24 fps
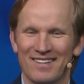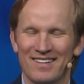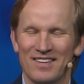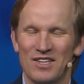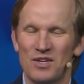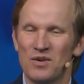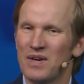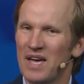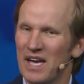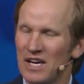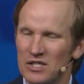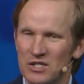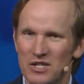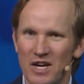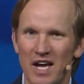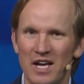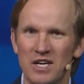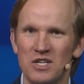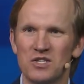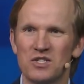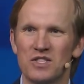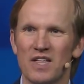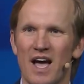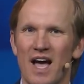You can't
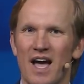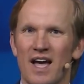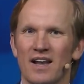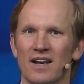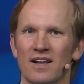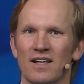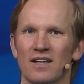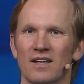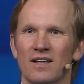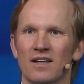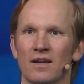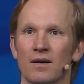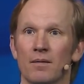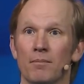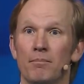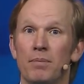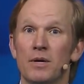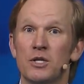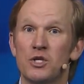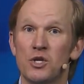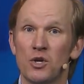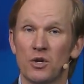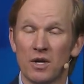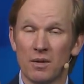change that.
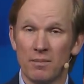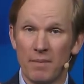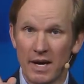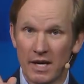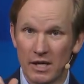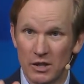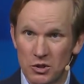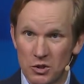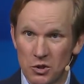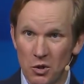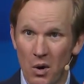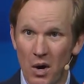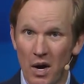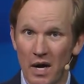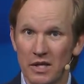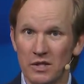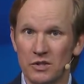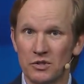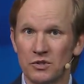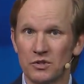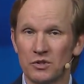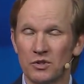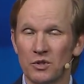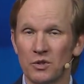But you can make a
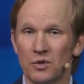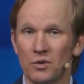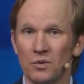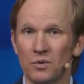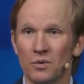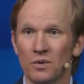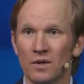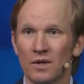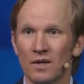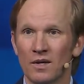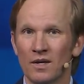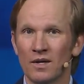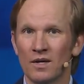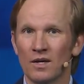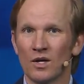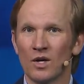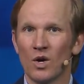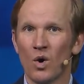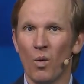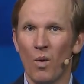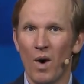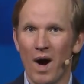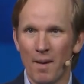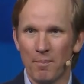choice to
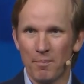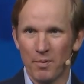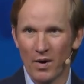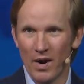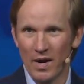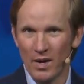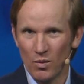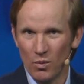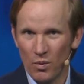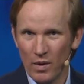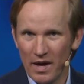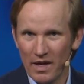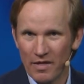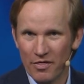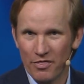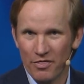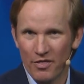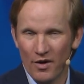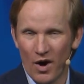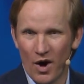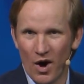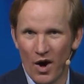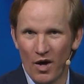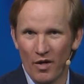cooperate with
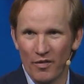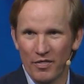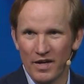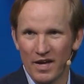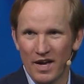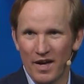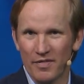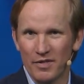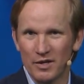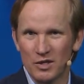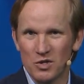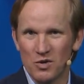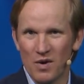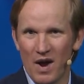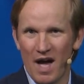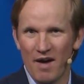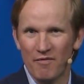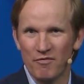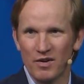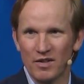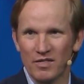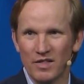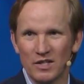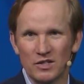all the other
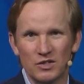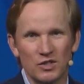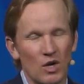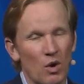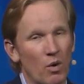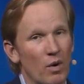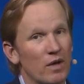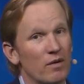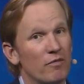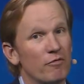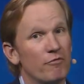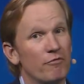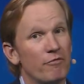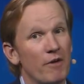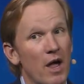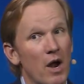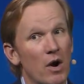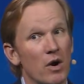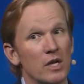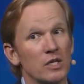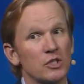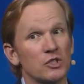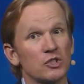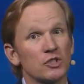traffic that's going
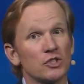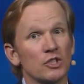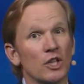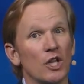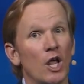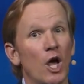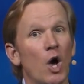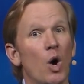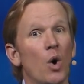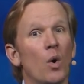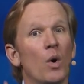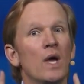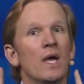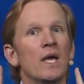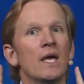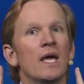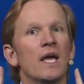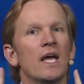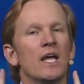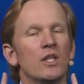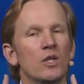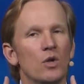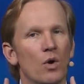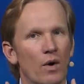very slow
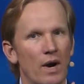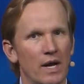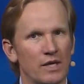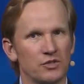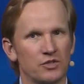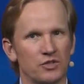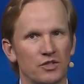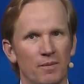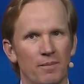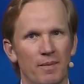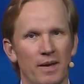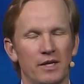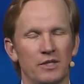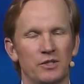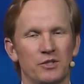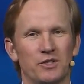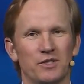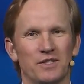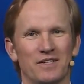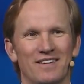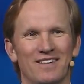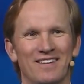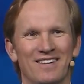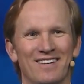in your estimation.